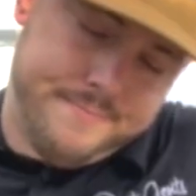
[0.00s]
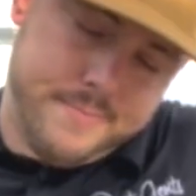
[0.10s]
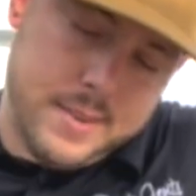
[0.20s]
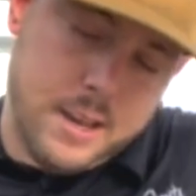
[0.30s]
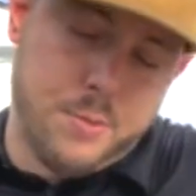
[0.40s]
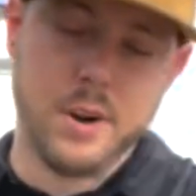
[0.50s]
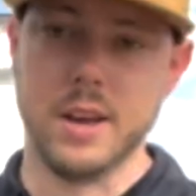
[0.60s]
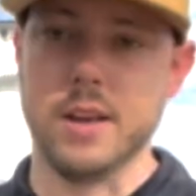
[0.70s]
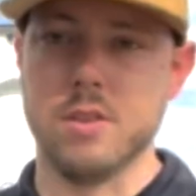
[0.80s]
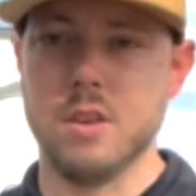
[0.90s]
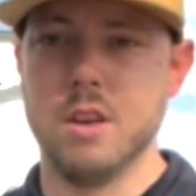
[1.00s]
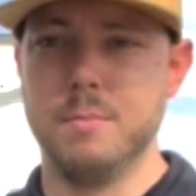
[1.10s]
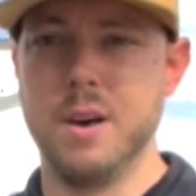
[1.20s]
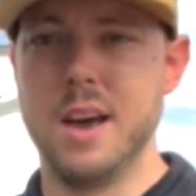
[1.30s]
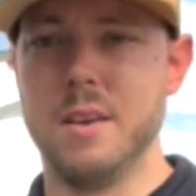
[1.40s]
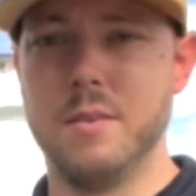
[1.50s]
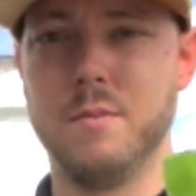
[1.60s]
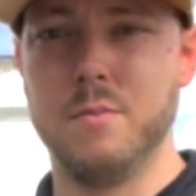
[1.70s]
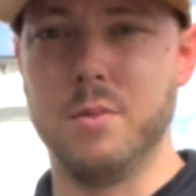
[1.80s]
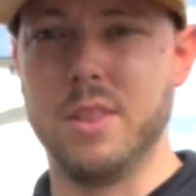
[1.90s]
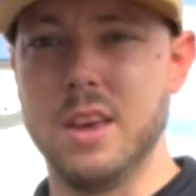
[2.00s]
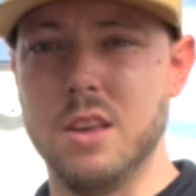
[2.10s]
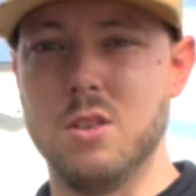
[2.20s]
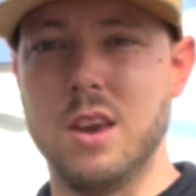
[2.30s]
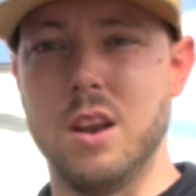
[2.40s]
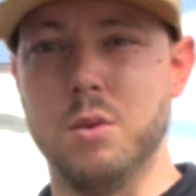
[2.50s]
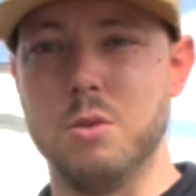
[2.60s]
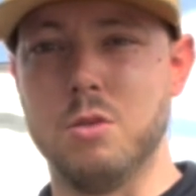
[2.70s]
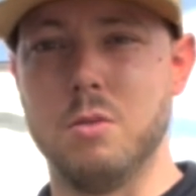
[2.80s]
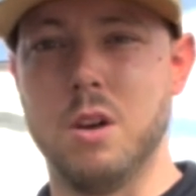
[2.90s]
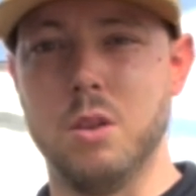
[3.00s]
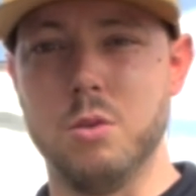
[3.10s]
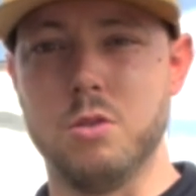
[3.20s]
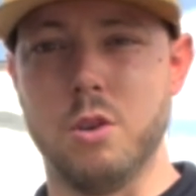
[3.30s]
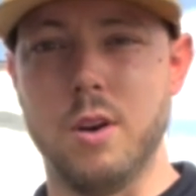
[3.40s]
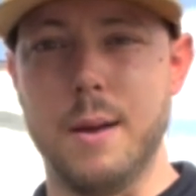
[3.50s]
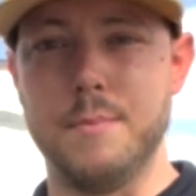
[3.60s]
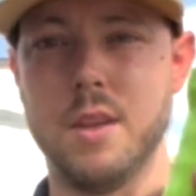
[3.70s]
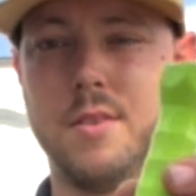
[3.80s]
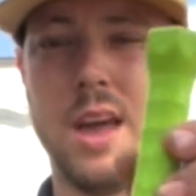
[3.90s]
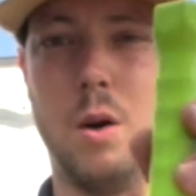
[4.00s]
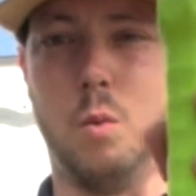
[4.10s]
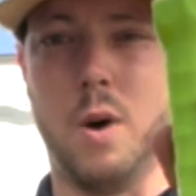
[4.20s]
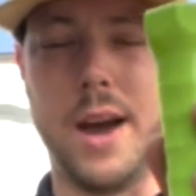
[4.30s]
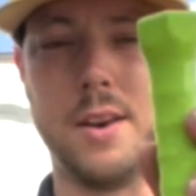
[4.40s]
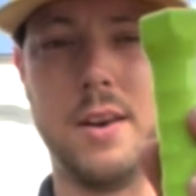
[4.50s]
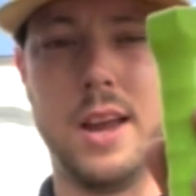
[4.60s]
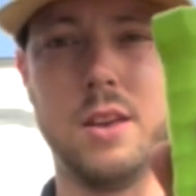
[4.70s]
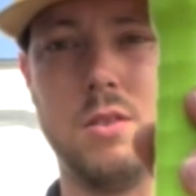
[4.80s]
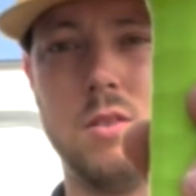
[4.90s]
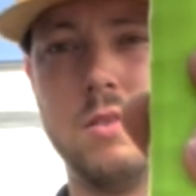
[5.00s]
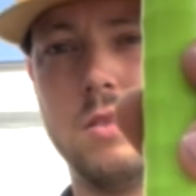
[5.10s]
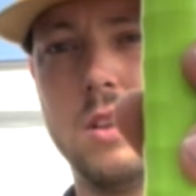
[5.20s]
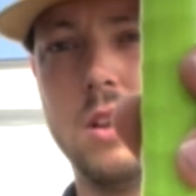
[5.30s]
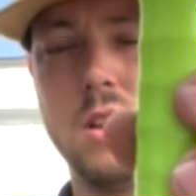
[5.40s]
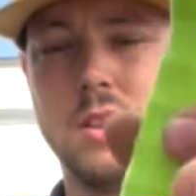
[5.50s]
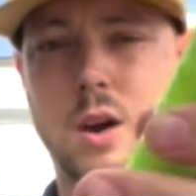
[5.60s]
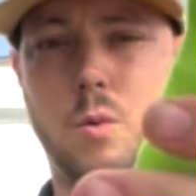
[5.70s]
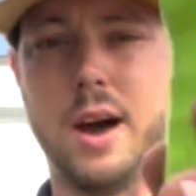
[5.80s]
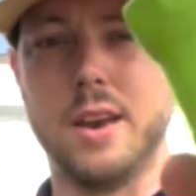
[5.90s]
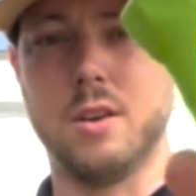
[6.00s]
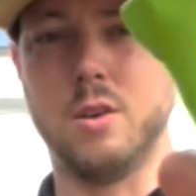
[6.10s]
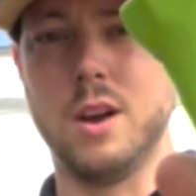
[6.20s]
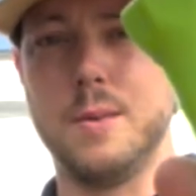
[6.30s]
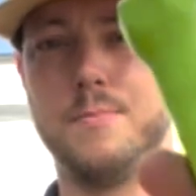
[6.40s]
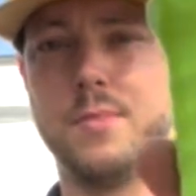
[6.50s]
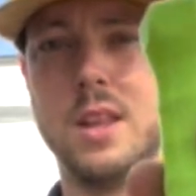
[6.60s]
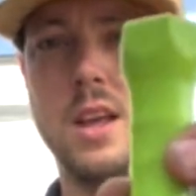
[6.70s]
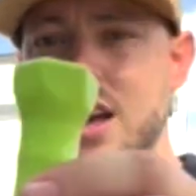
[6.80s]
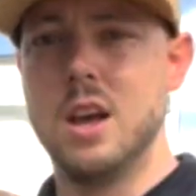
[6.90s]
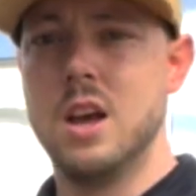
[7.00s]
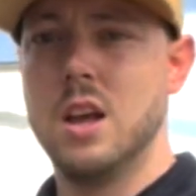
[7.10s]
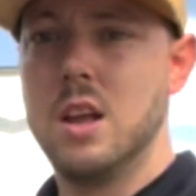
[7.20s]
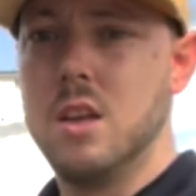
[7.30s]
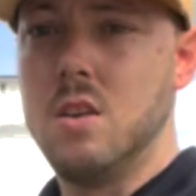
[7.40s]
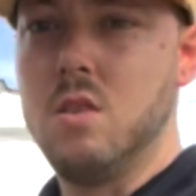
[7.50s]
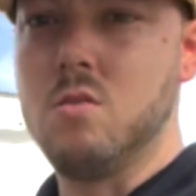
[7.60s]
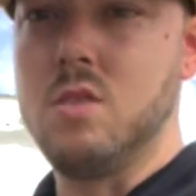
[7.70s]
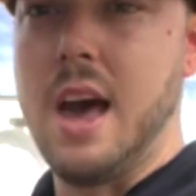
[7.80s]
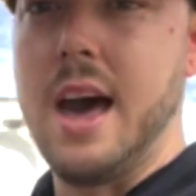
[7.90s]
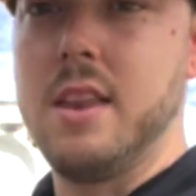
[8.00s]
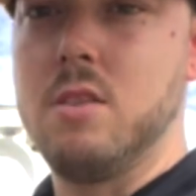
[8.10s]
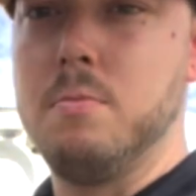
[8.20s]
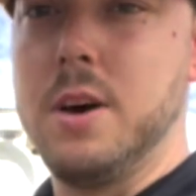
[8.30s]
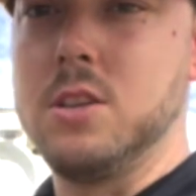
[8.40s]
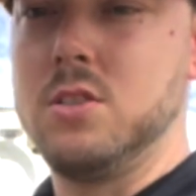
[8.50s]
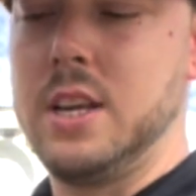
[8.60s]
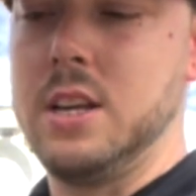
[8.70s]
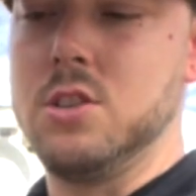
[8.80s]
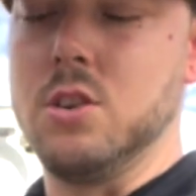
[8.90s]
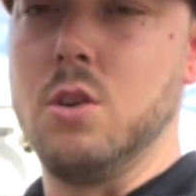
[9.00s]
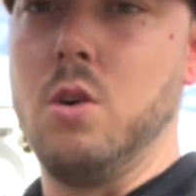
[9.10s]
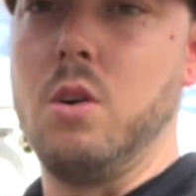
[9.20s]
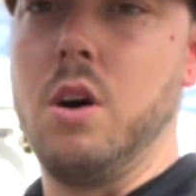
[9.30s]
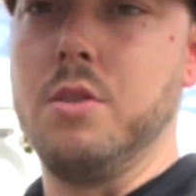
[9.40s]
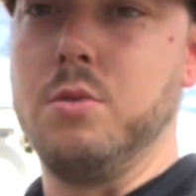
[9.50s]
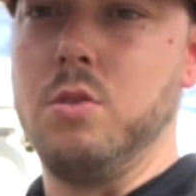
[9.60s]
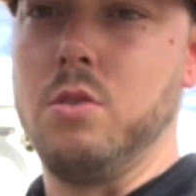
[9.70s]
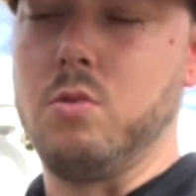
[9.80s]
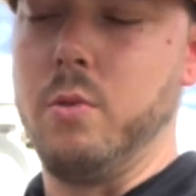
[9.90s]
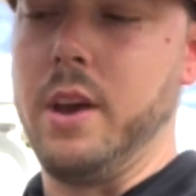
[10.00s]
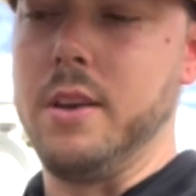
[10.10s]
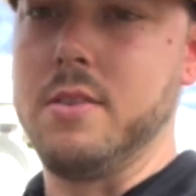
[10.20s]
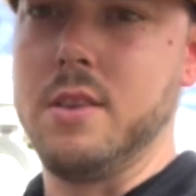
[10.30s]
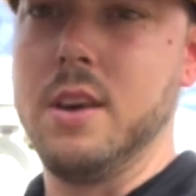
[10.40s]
is what it is. But with this, you got a looser grip. That wider handle, that wider grip, there's not as much tension going on through this wrist.